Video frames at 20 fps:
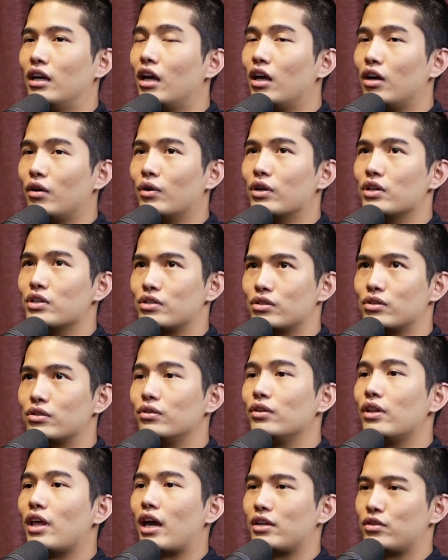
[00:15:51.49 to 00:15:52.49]
Was through
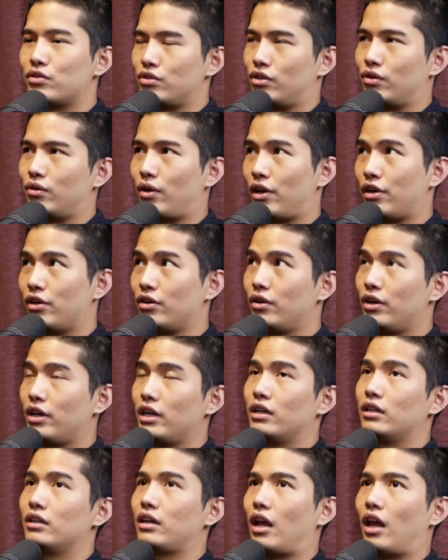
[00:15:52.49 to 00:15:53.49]
that
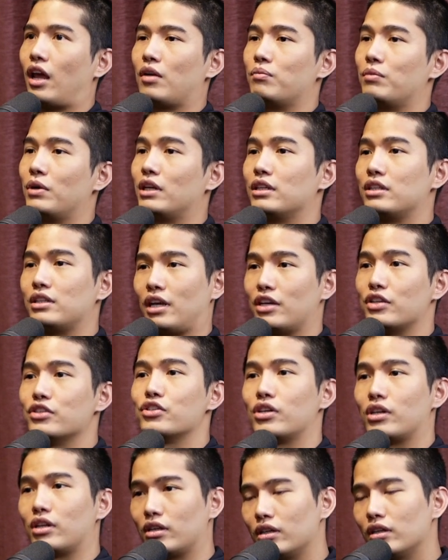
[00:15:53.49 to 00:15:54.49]
surrendering and
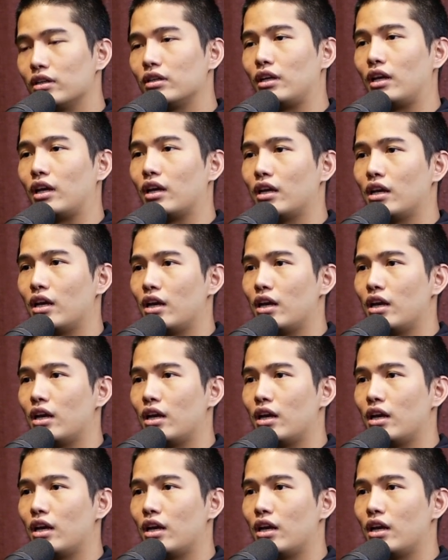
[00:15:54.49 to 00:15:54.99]
meditation. Yeah.